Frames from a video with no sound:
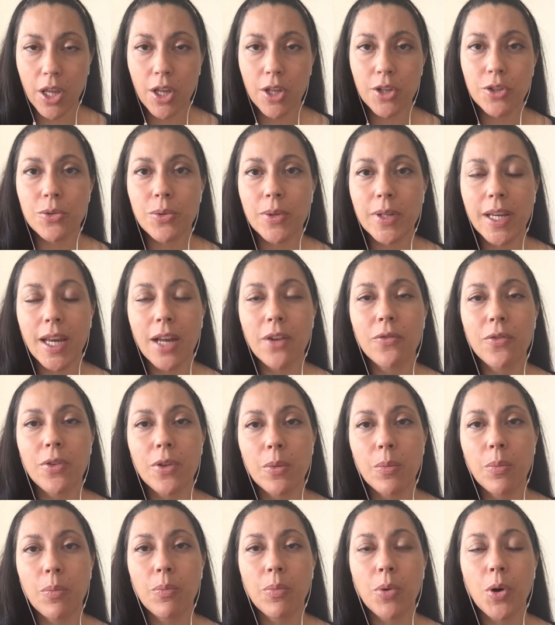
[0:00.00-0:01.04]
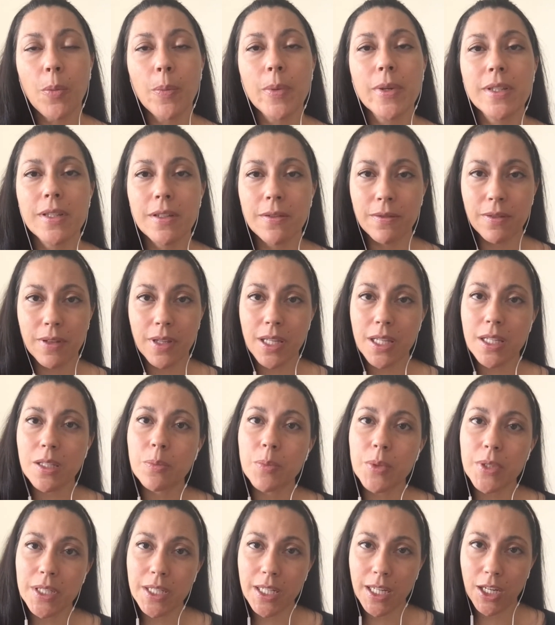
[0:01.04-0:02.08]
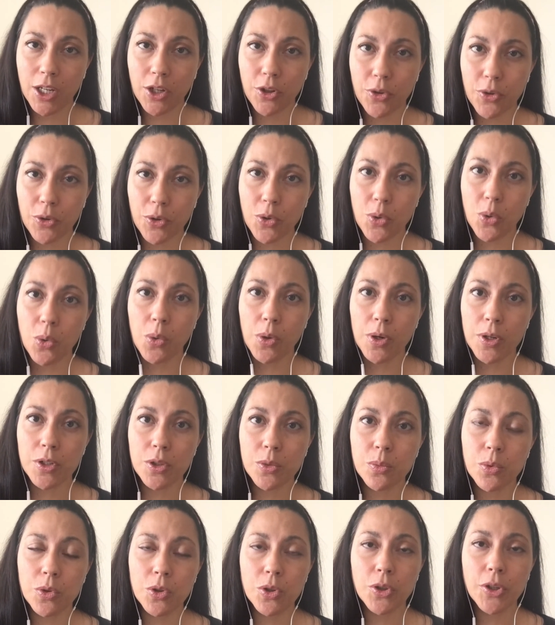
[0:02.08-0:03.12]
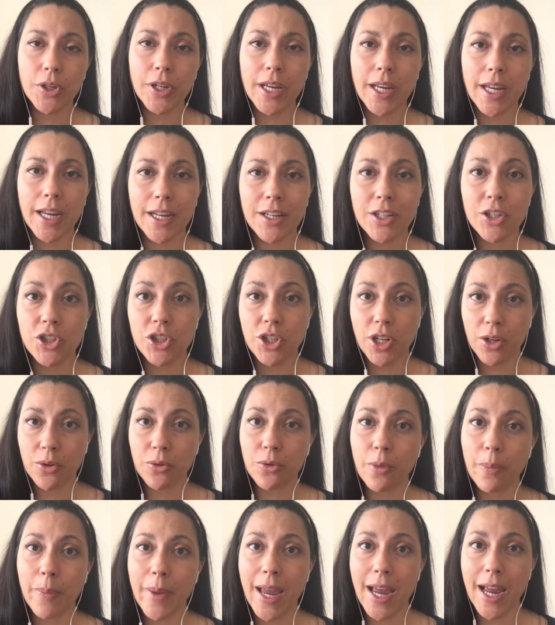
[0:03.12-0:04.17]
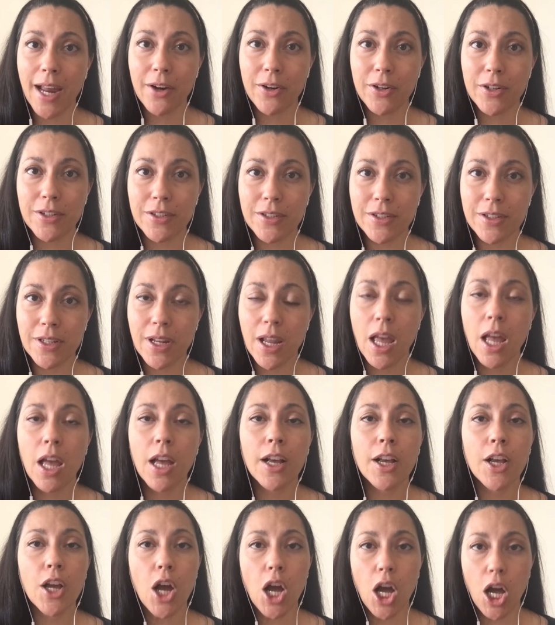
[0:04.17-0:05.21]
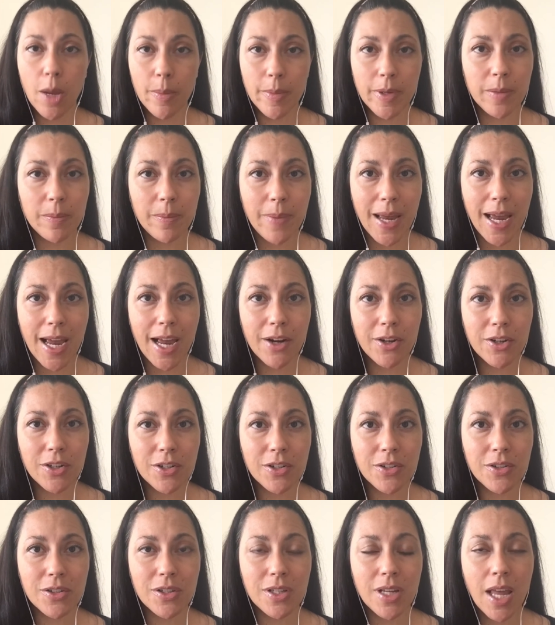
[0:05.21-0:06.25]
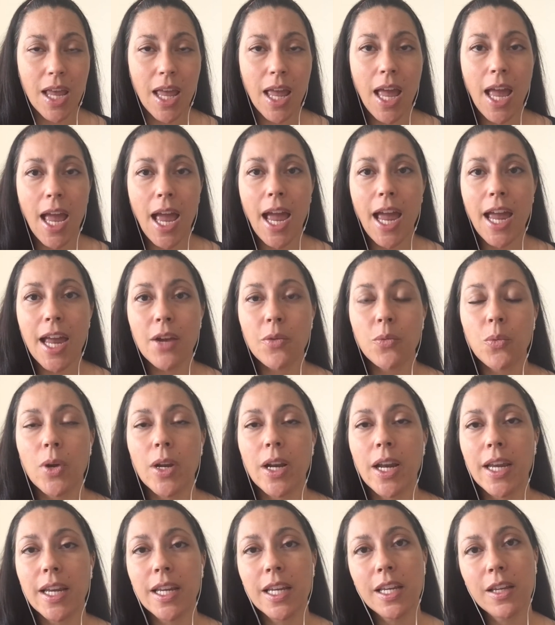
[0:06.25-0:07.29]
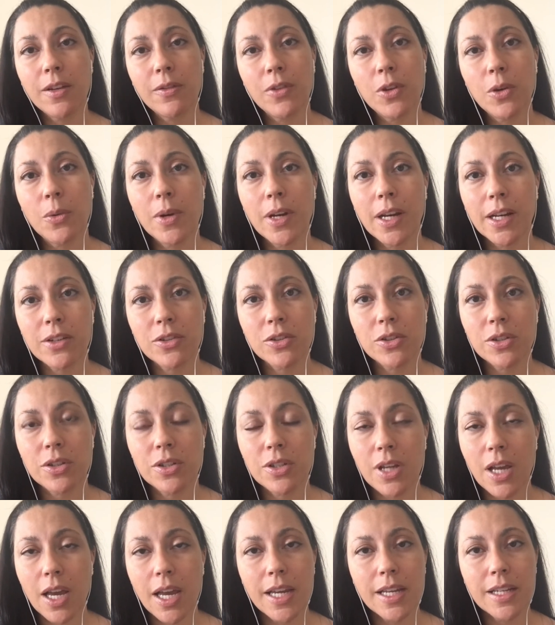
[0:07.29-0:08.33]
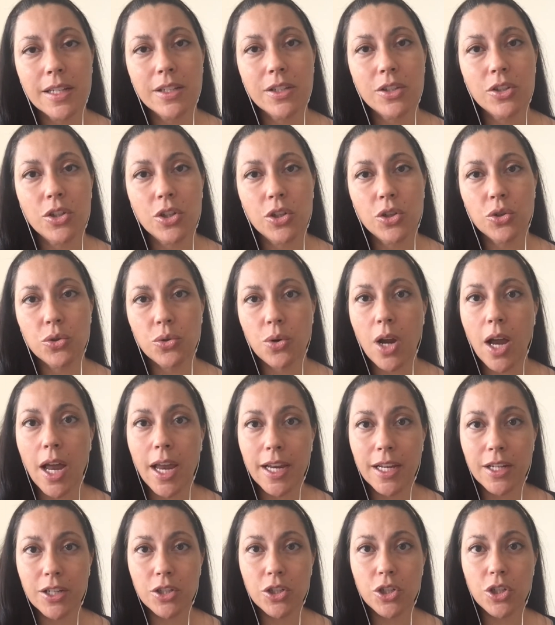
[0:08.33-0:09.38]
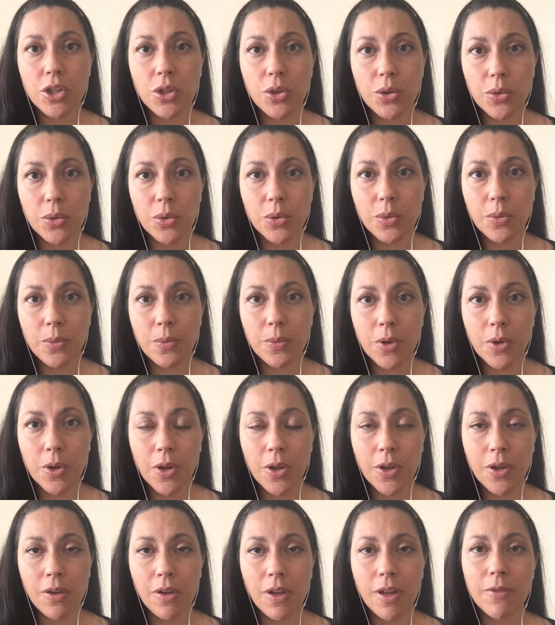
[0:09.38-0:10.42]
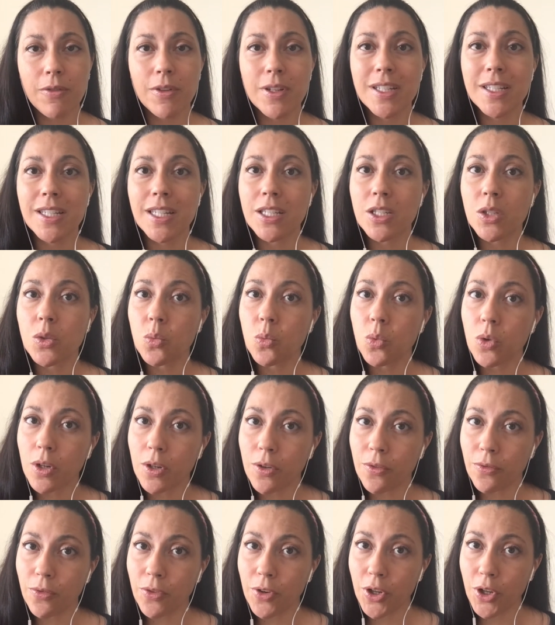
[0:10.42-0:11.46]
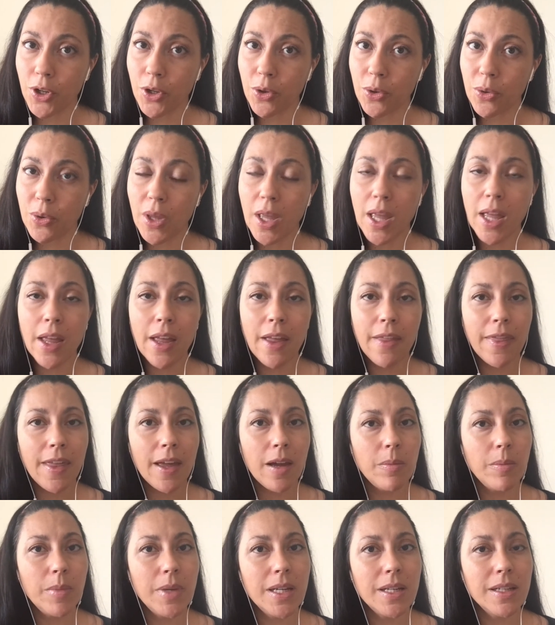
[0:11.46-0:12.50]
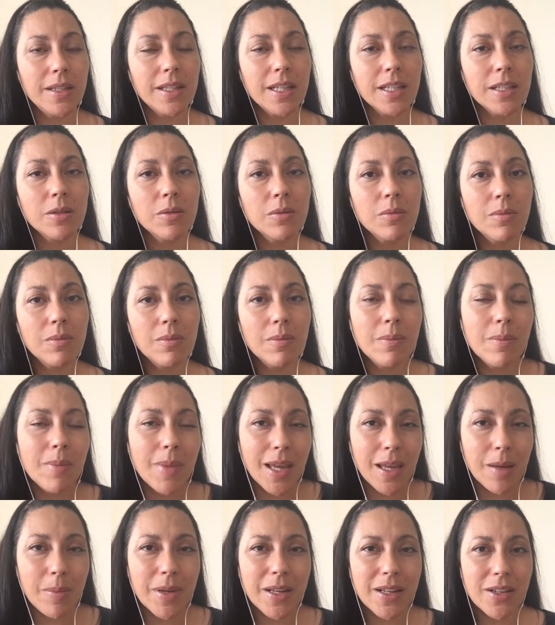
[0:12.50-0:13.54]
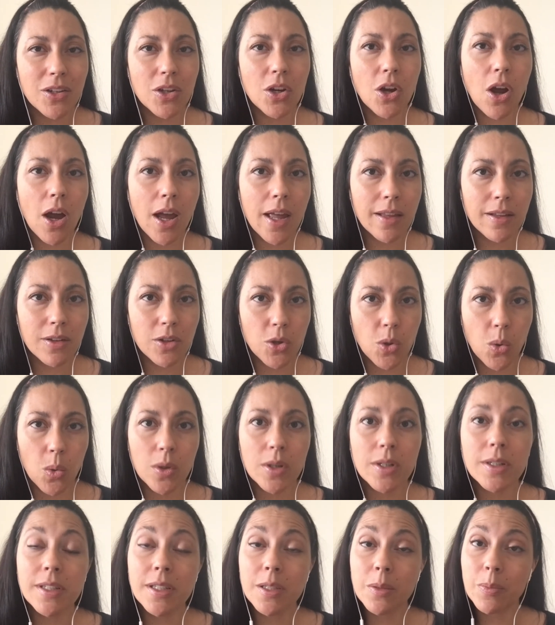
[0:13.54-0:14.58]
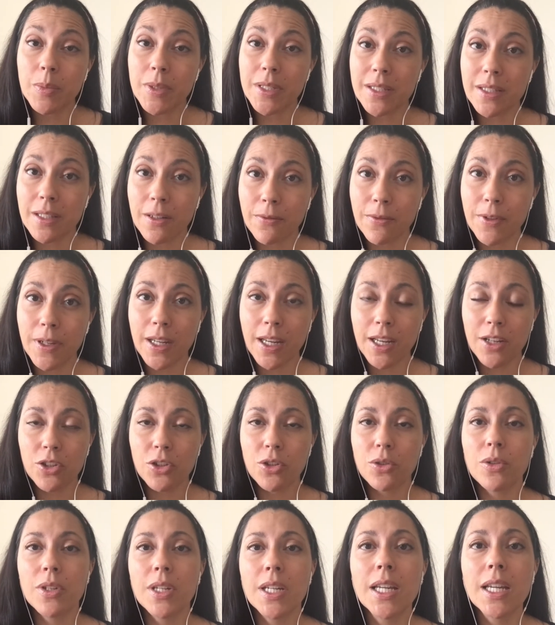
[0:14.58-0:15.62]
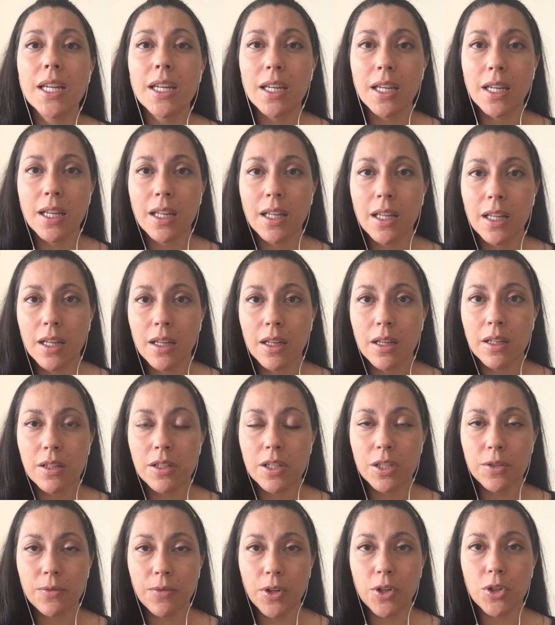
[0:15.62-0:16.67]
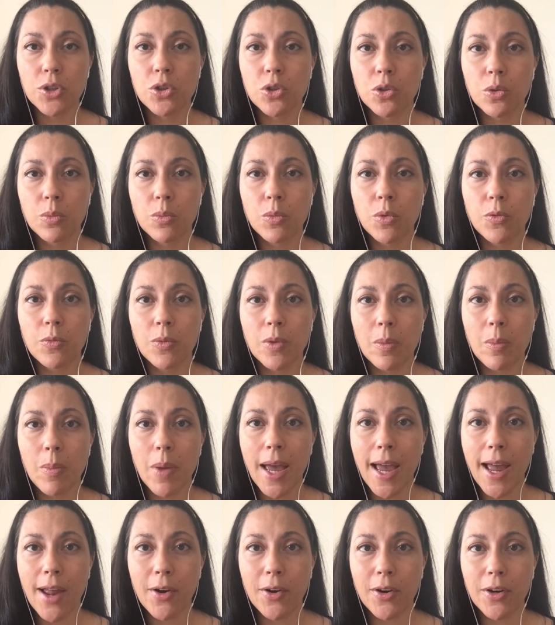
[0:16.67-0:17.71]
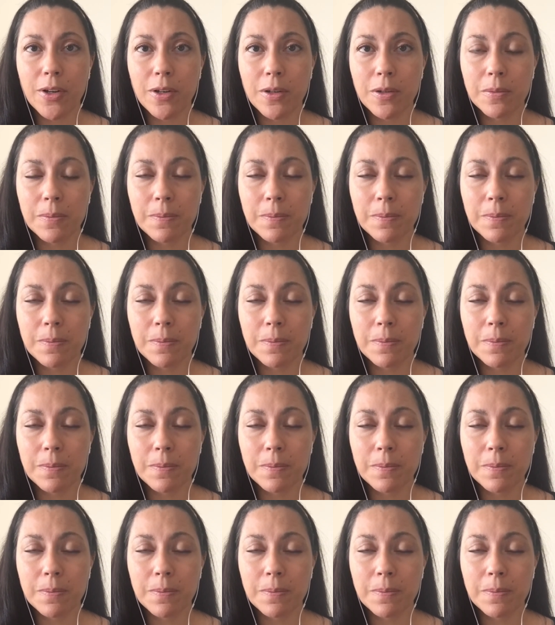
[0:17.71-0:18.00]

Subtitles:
So again, for the purpose of this particular course, we're looking at general patterns, common patterns, and when I give you an exercise to try and do, if it doesn't work for you, that means it's maybe not your specific and unique dysfunctional movement pattern.